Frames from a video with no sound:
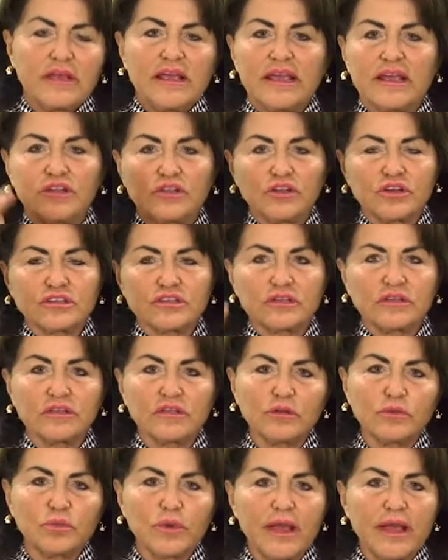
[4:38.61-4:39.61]
It looks a
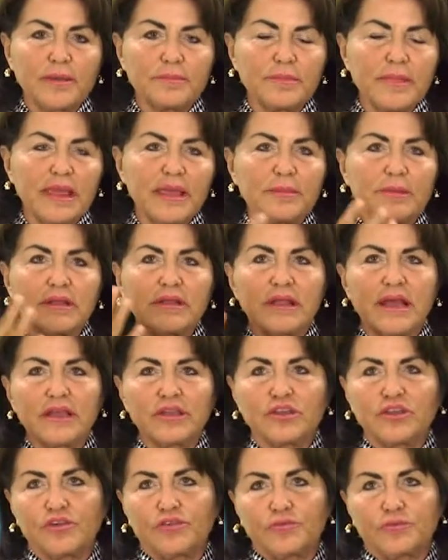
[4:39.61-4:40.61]
little red, maybe
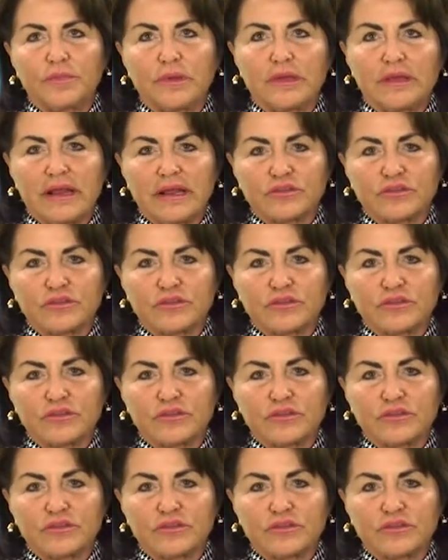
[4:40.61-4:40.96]
like you've been